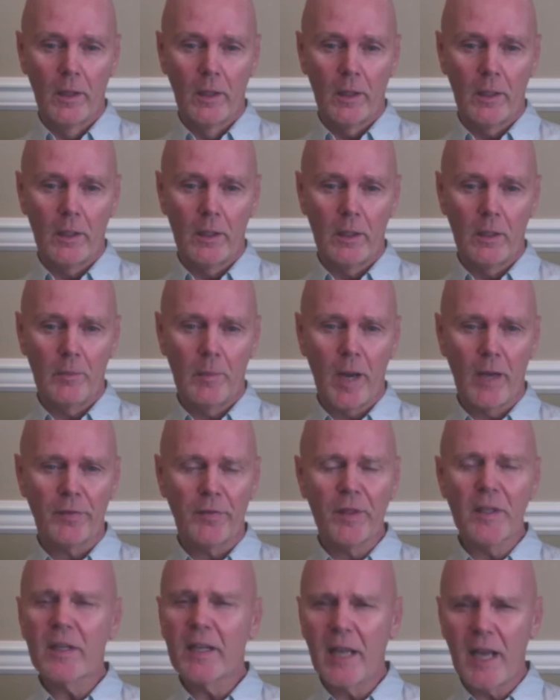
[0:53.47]
I
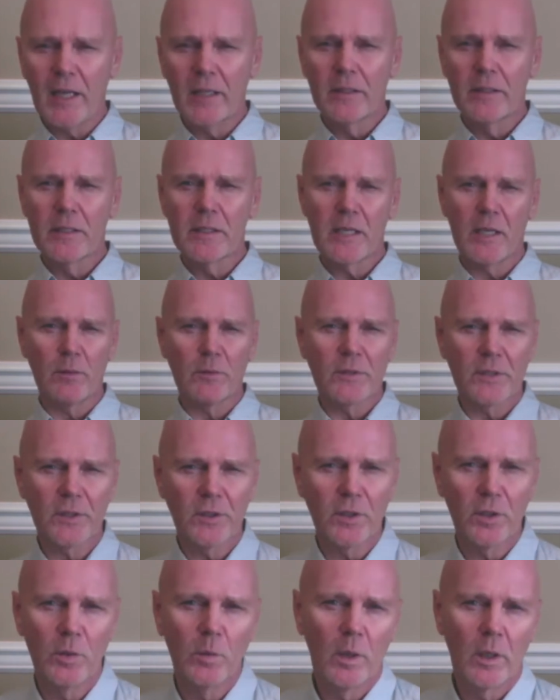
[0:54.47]
think I handed this out to
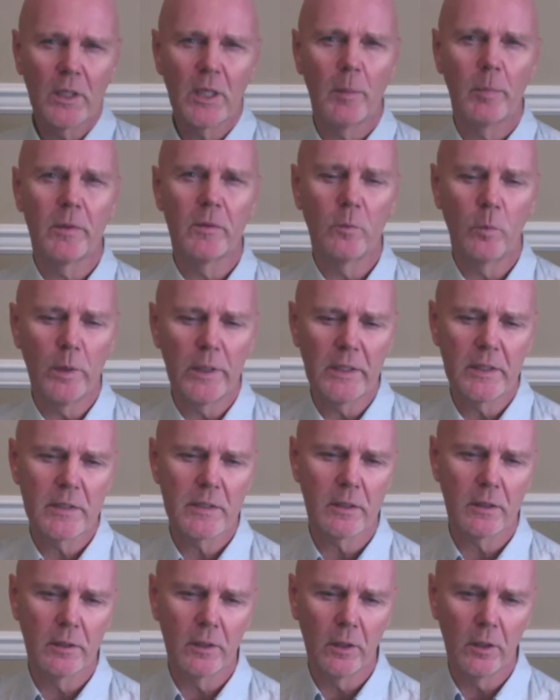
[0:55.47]
you a couple of weeks
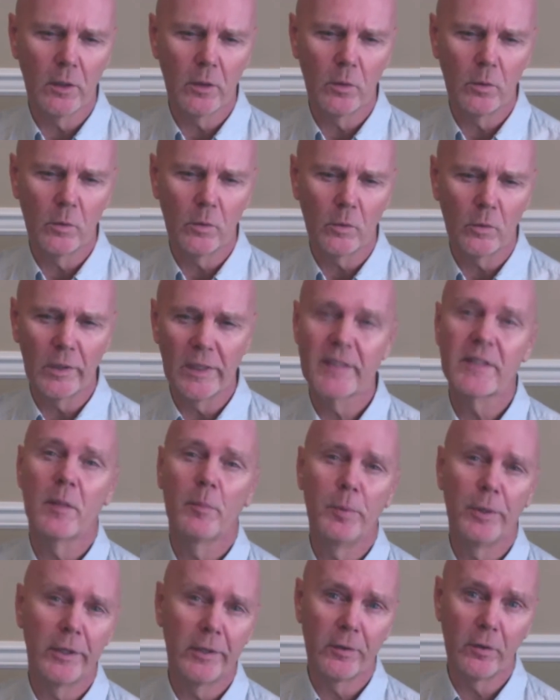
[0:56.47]
ago, or at least I
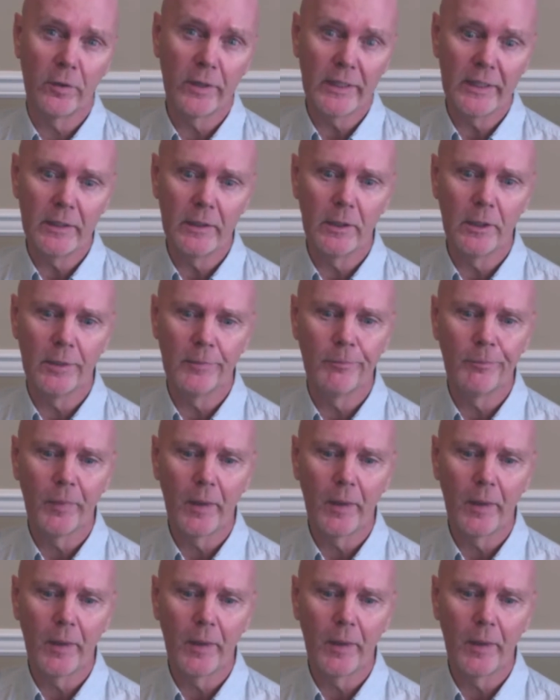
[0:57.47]
put it on eLearn.